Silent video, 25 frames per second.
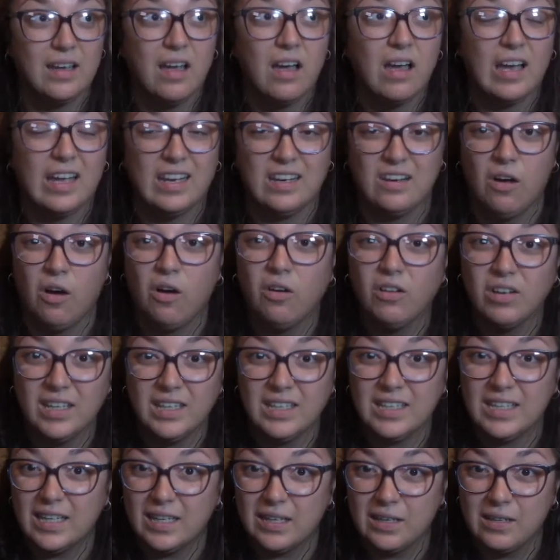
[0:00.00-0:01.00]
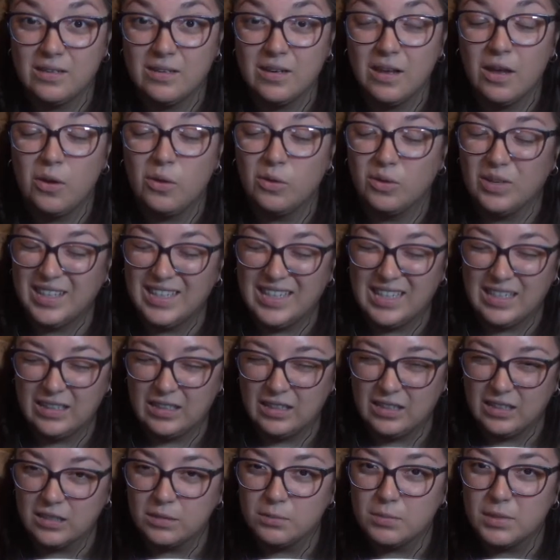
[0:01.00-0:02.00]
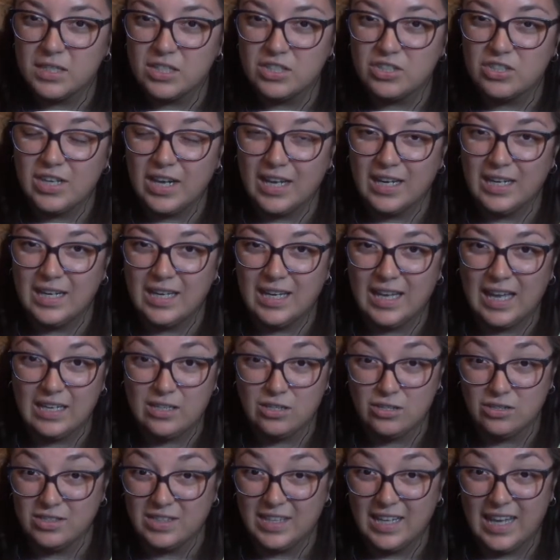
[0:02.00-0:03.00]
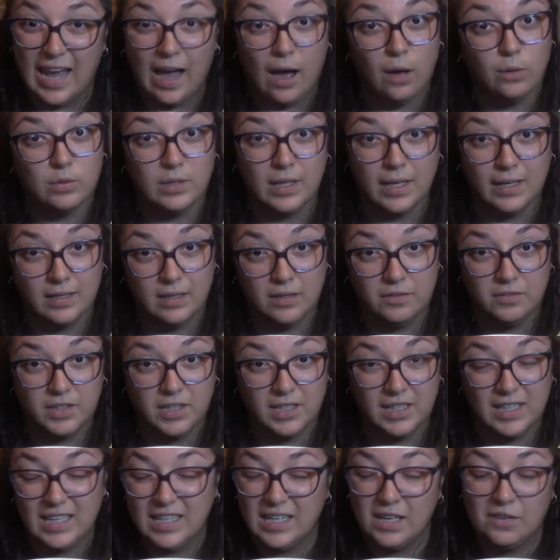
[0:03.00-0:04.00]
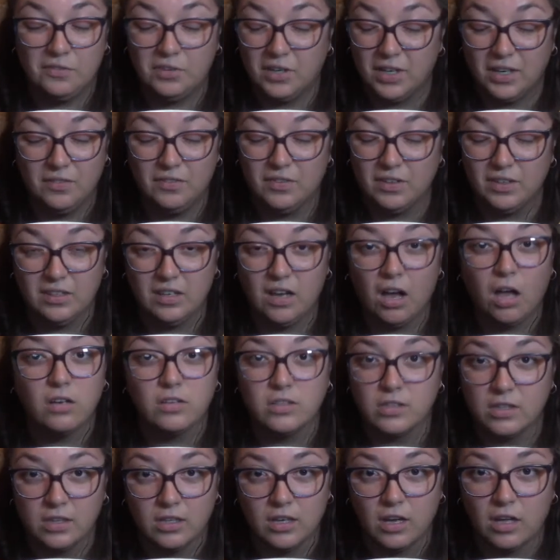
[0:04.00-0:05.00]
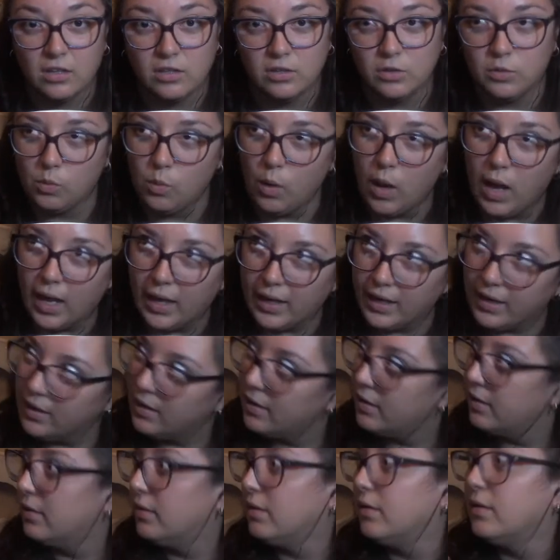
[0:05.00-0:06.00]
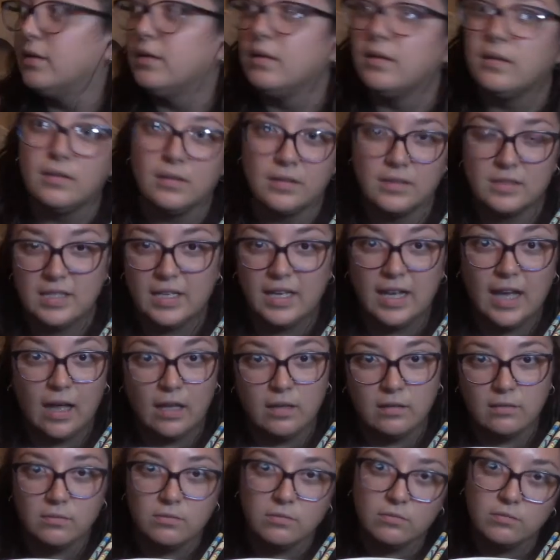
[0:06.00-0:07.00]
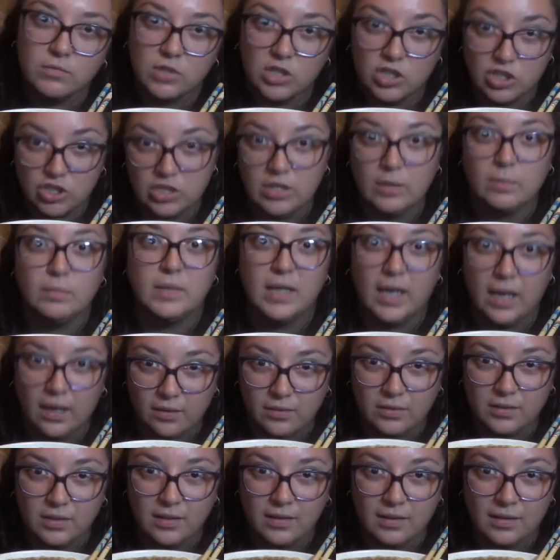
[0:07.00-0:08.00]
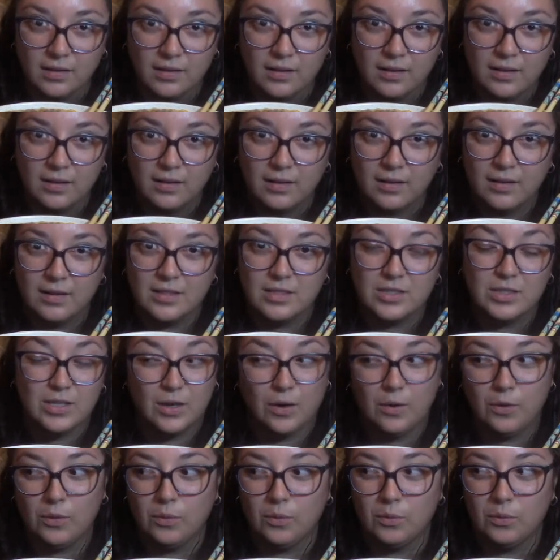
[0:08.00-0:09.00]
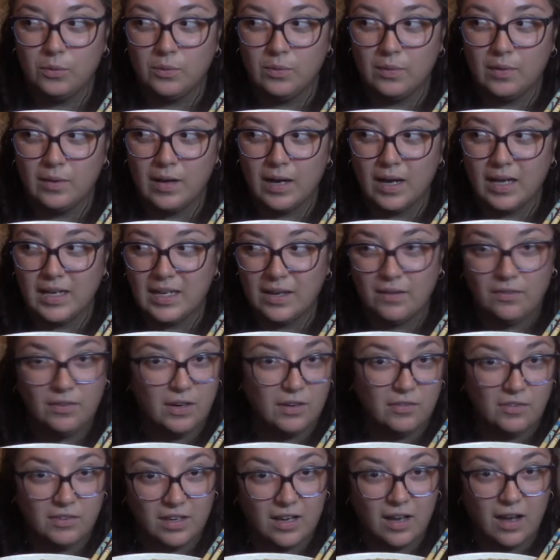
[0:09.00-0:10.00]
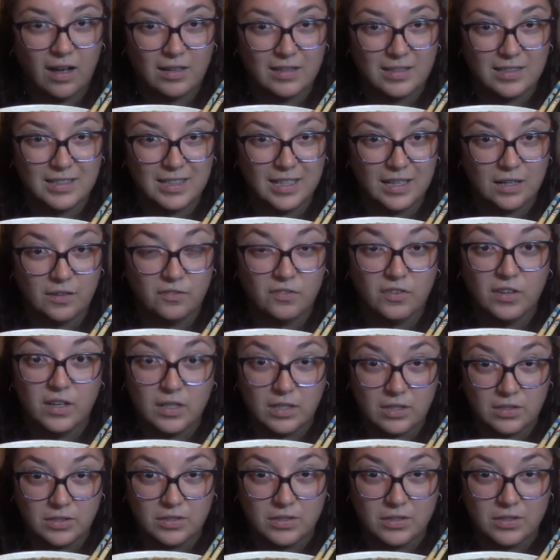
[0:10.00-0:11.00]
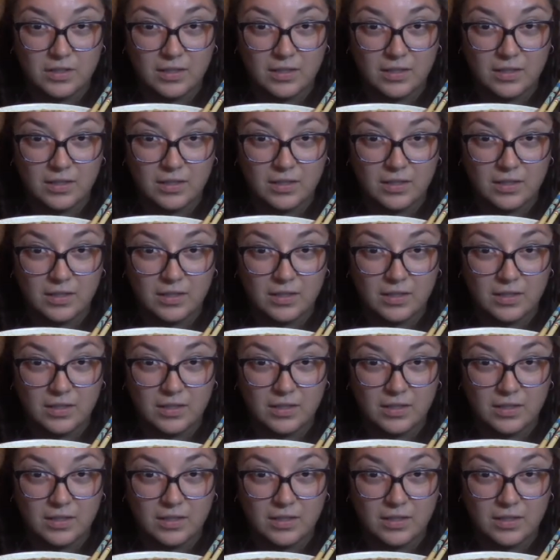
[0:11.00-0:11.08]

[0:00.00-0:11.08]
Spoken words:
And all he did a little bit of shading and just the outline of it. He never even got to the color. Why? Because he got shipped out. So I never even got to get it finished.